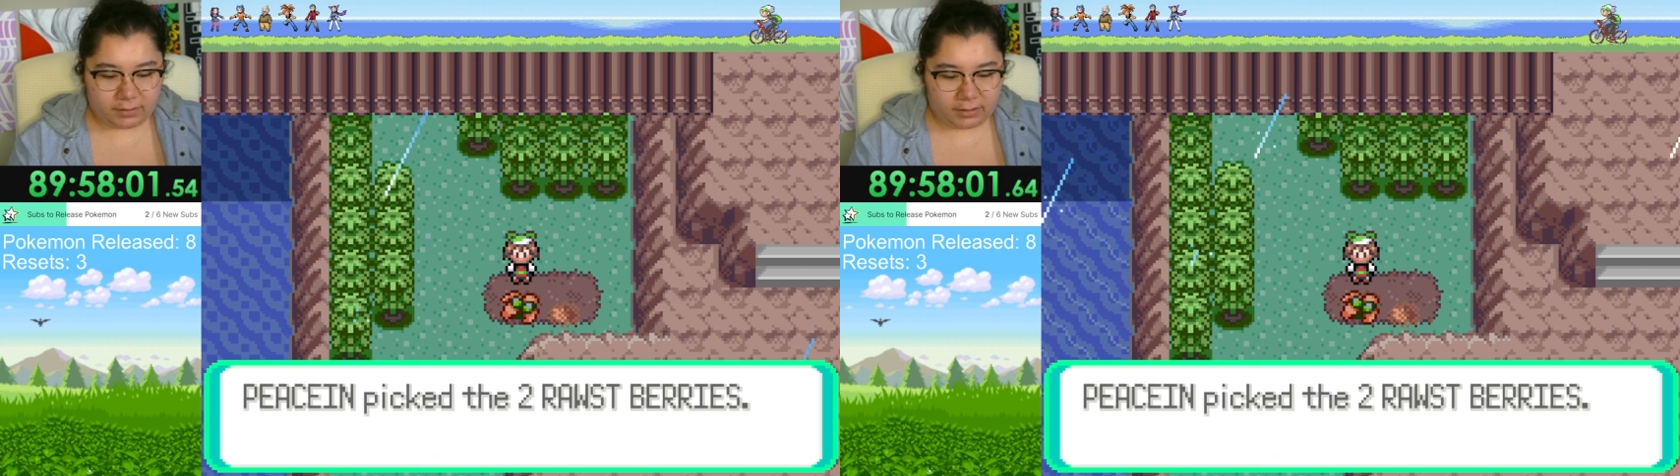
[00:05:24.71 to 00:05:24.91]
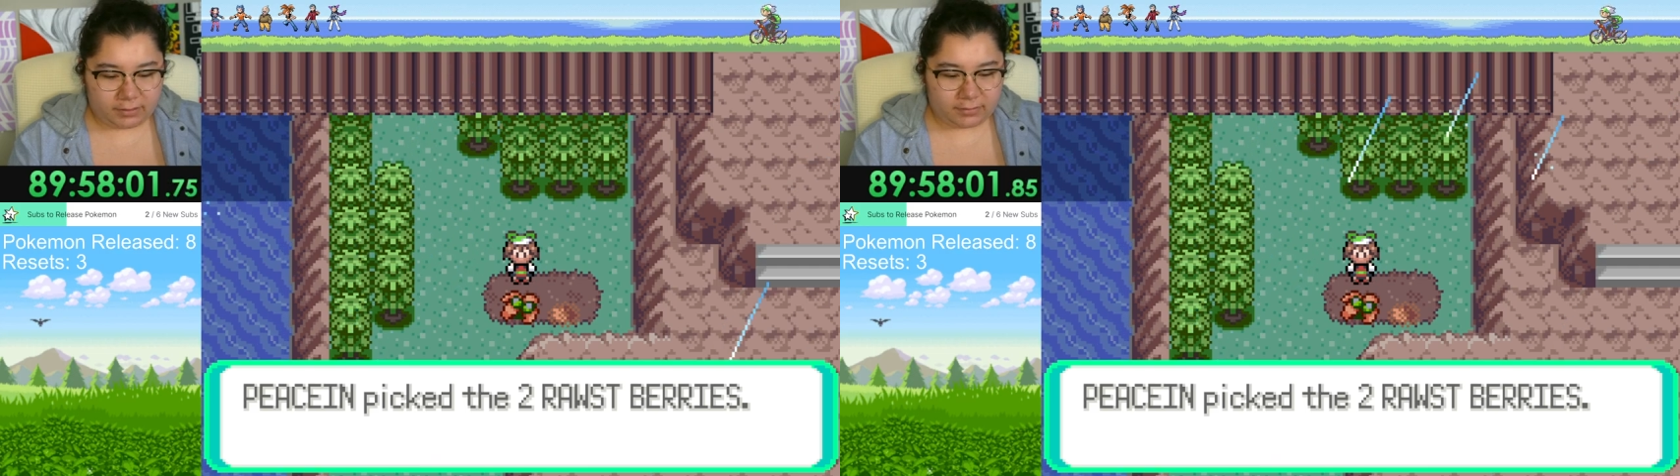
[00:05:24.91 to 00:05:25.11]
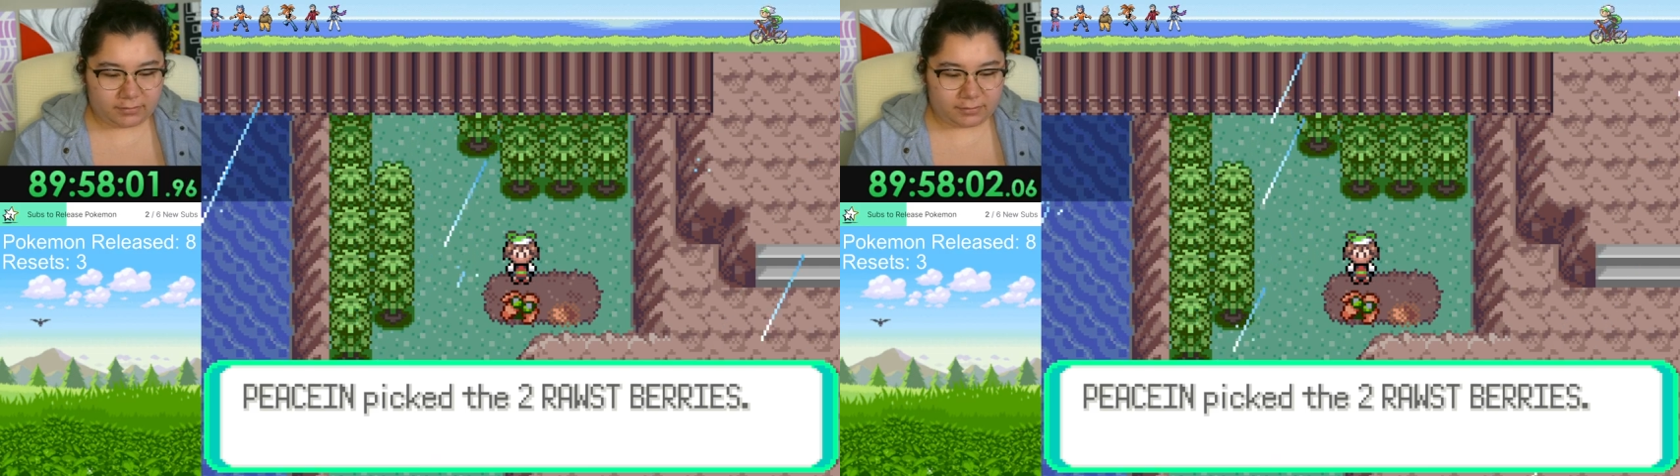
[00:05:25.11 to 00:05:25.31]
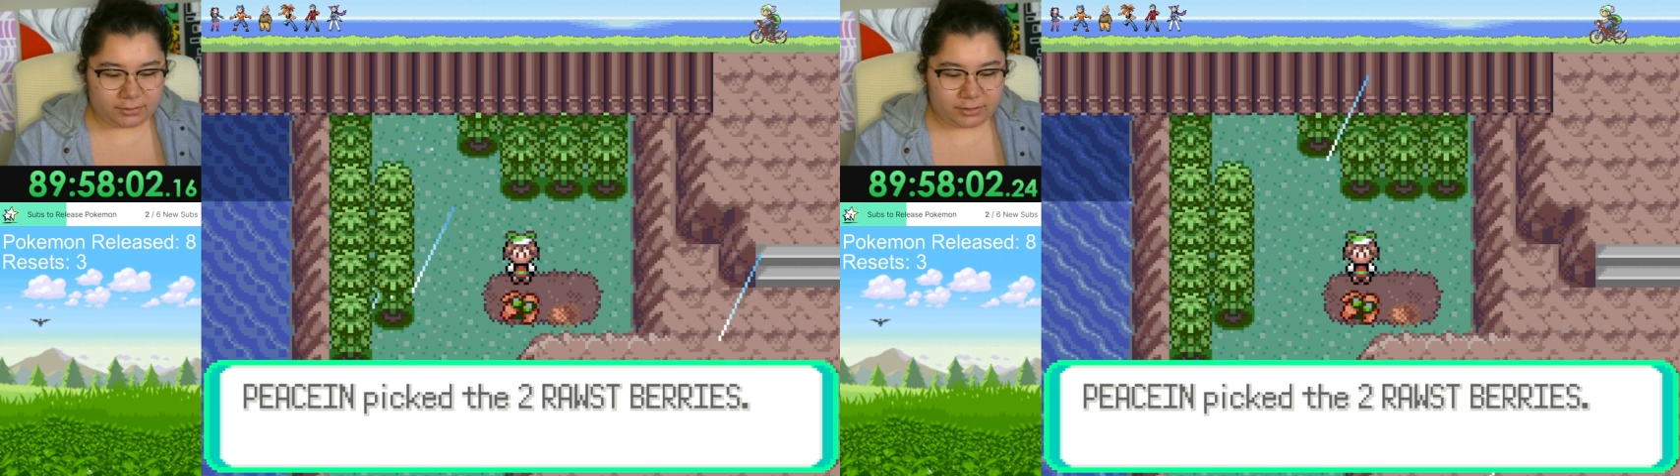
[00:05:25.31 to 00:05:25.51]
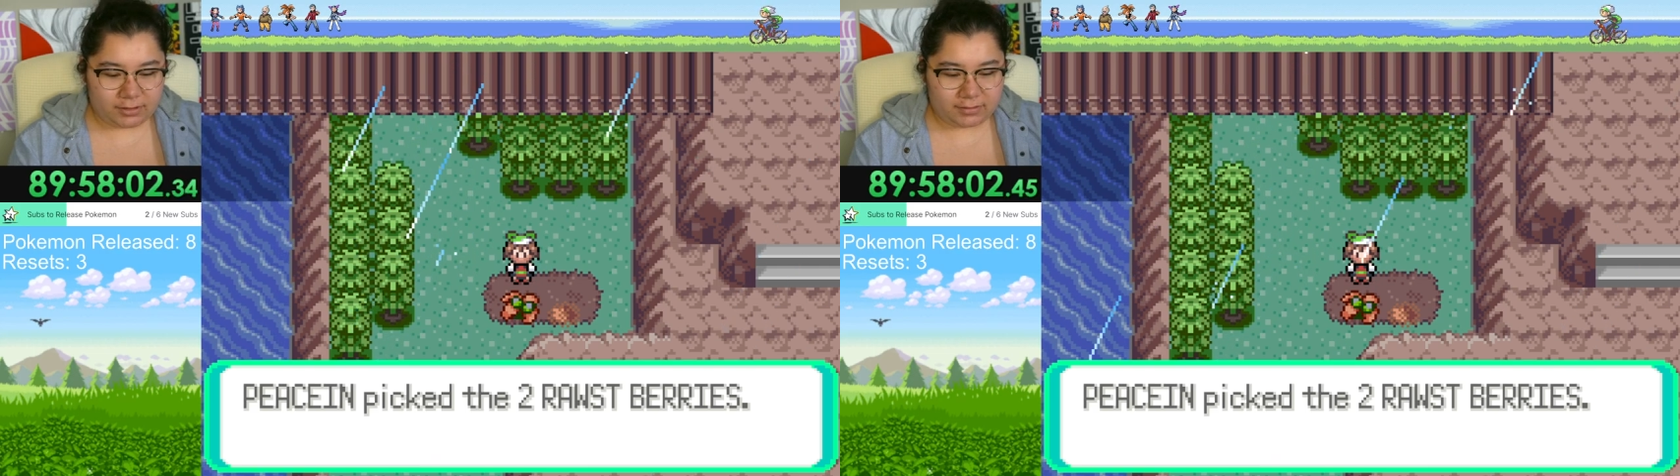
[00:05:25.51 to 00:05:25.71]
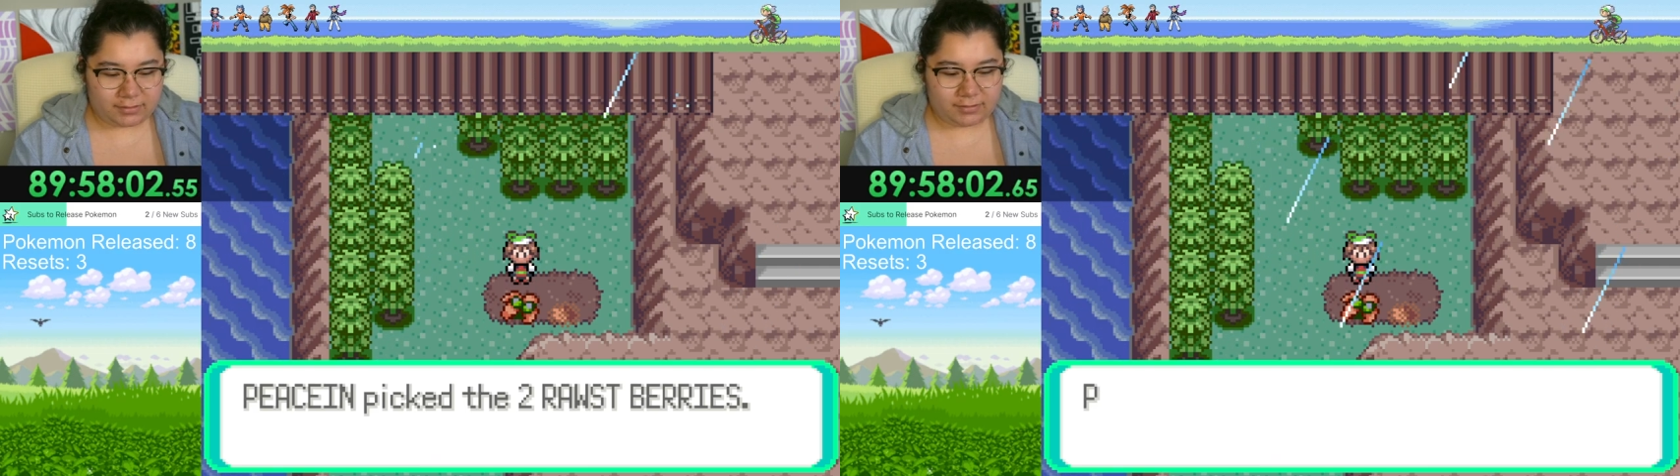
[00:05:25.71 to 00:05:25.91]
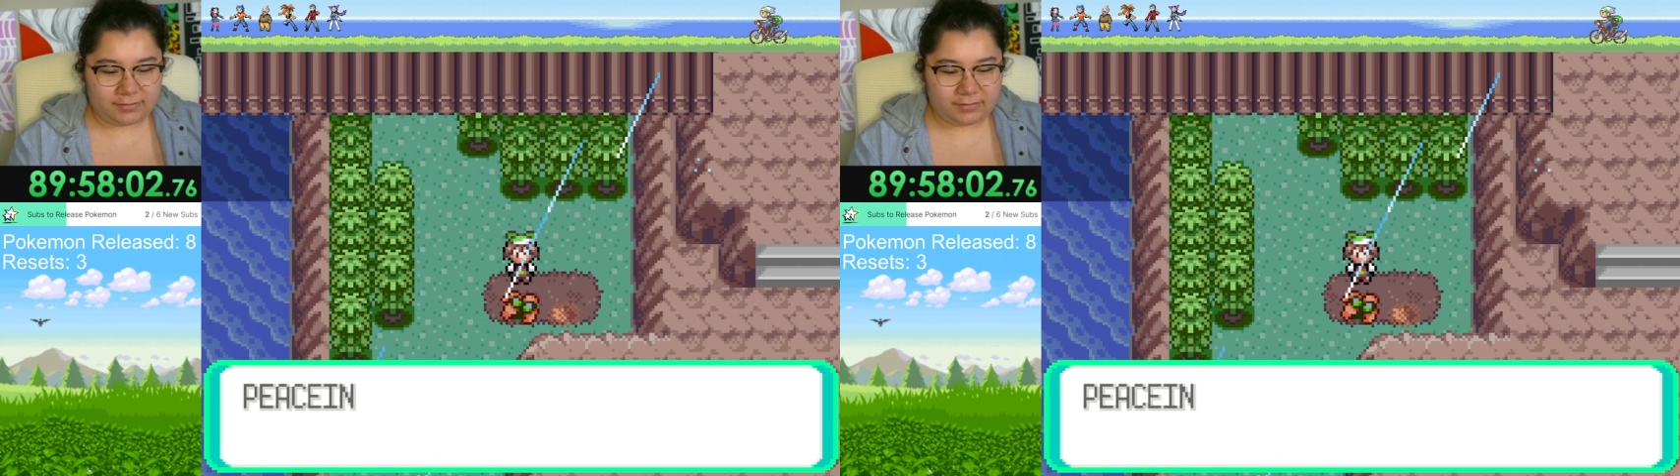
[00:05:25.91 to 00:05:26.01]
Like shit.